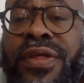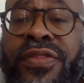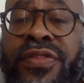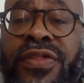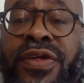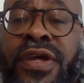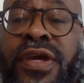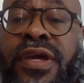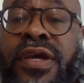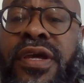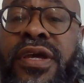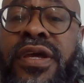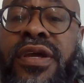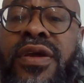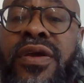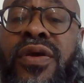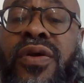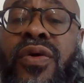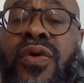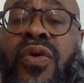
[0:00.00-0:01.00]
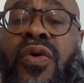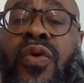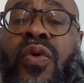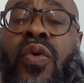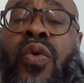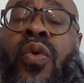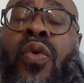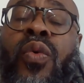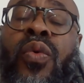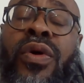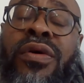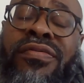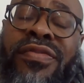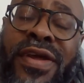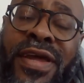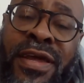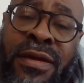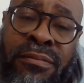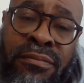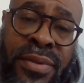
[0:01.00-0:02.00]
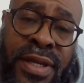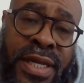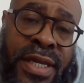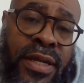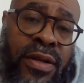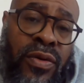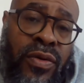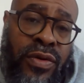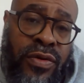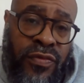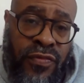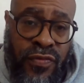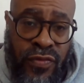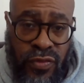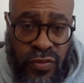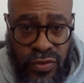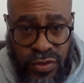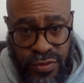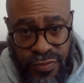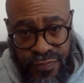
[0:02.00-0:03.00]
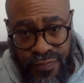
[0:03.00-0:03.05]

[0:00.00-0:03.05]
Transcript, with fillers: thing with Embiid on the floor.